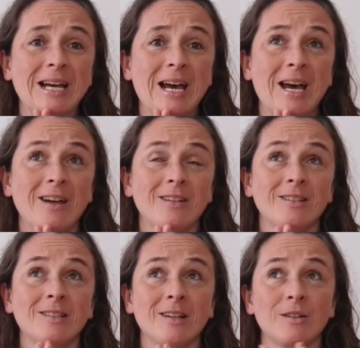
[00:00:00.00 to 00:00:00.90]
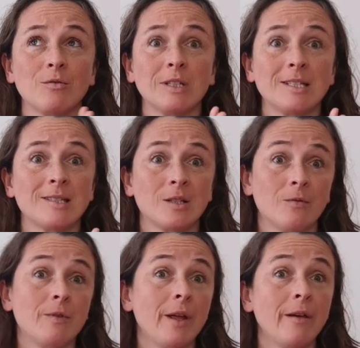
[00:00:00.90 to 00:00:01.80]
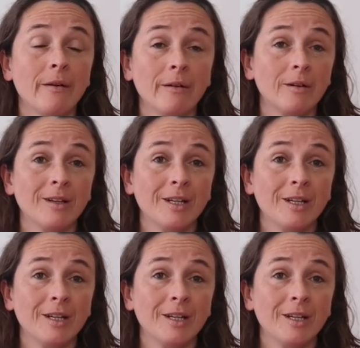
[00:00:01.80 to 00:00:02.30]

has like a really severe